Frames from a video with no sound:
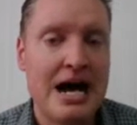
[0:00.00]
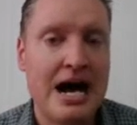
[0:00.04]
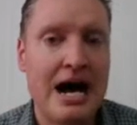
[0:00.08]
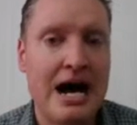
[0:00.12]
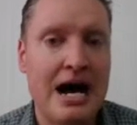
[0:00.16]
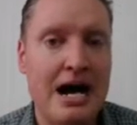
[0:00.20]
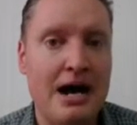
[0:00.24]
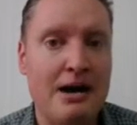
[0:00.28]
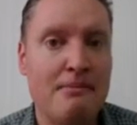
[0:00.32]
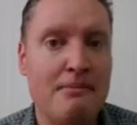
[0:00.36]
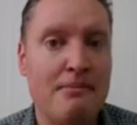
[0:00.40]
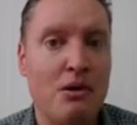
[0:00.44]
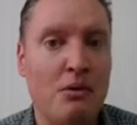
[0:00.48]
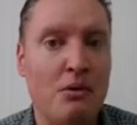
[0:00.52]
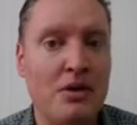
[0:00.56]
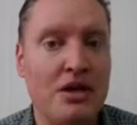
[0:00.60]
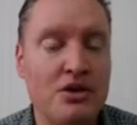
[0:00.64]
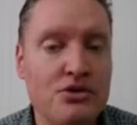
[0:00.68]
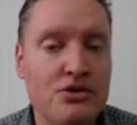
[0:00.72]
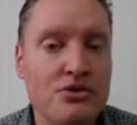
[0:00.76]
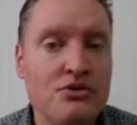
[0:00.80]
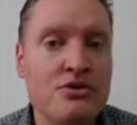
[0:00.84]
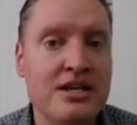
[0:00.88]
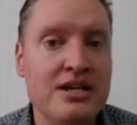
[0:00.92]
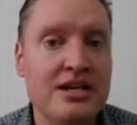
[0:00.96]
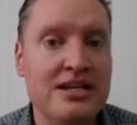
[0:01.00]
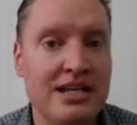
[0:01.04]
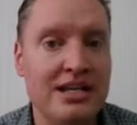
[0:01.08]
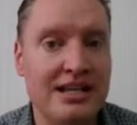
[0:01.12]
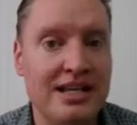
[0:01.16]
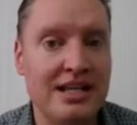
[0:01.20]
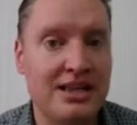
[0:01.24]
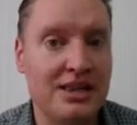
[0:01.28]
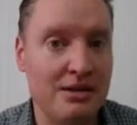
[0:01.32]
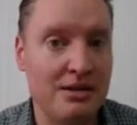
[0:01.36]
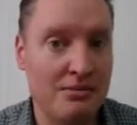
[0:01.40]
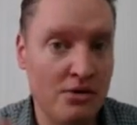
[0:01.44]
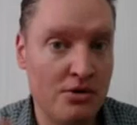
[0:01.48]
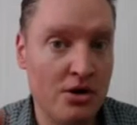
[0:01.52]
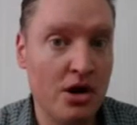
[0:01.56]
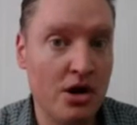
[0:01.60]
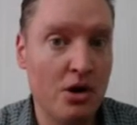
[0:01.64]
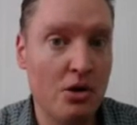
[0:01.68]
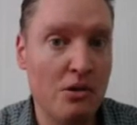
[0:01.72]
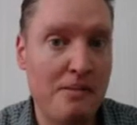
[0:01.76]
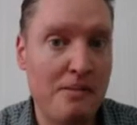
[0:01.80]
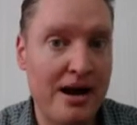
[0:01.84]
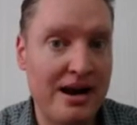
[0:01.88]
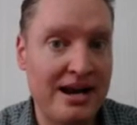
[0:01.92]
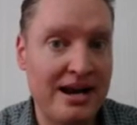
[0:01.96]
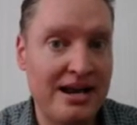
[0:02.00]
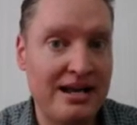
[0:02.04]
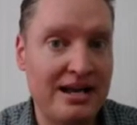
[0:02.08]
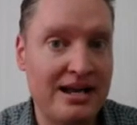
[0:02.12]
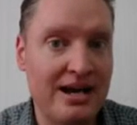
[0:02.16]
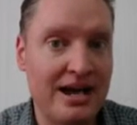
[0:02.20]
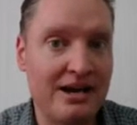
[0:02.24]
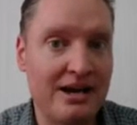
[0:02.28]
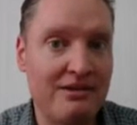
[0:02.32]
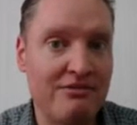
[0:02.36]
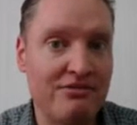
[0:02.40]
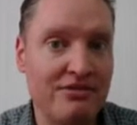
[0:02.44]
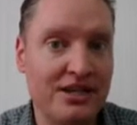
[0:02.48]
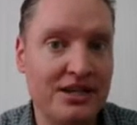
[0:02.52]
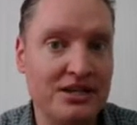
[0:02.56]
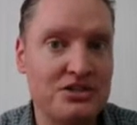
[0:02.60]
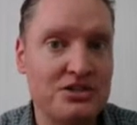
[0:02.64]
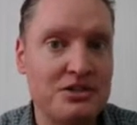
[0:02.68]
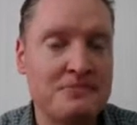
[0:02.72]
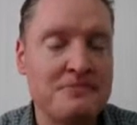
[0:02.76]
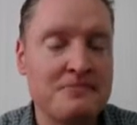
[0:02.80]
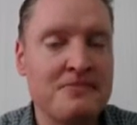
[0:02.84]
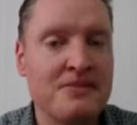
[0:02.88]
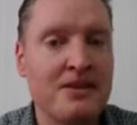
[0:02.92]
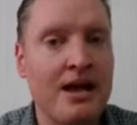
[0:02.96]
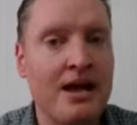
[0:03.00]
But we do need to let them know about any conflicts.